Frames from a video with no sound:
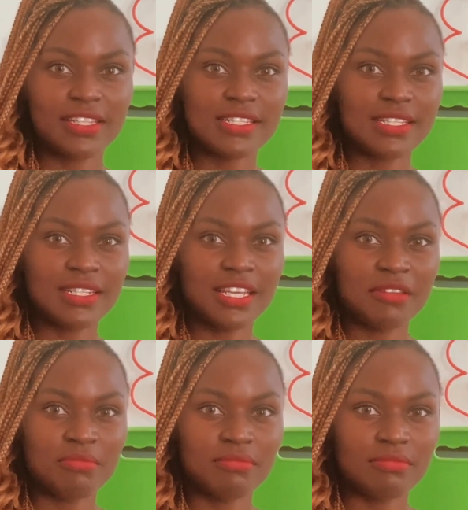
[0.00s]
This is the
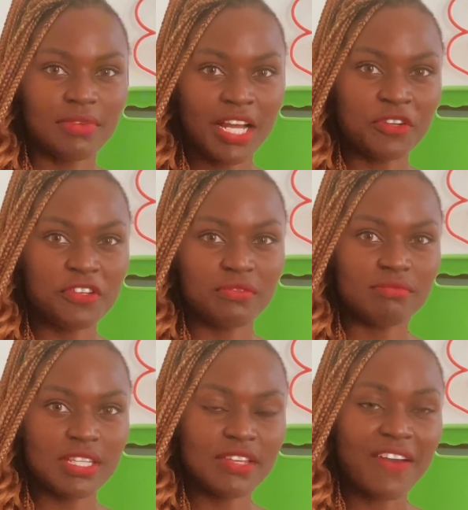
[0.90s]
name. I don't know
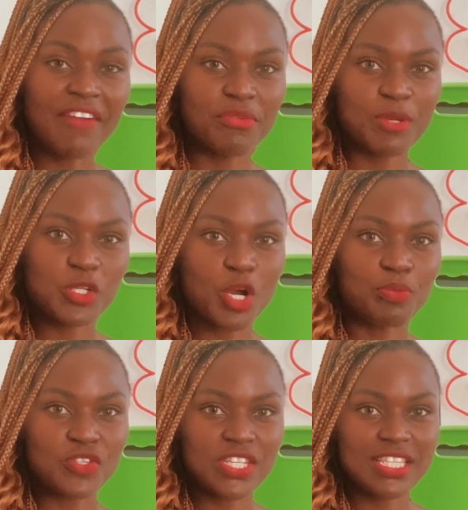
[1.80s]
if I have a picture, I'll
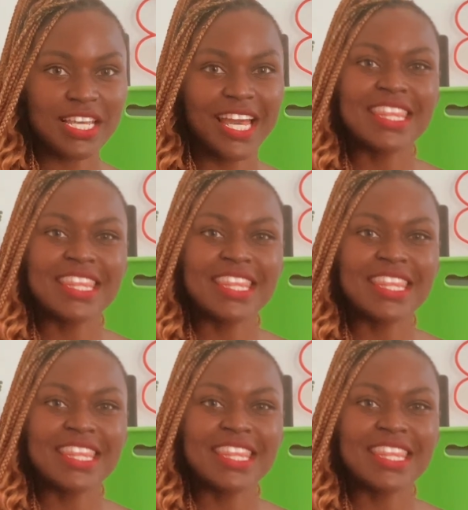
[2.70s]
put it here.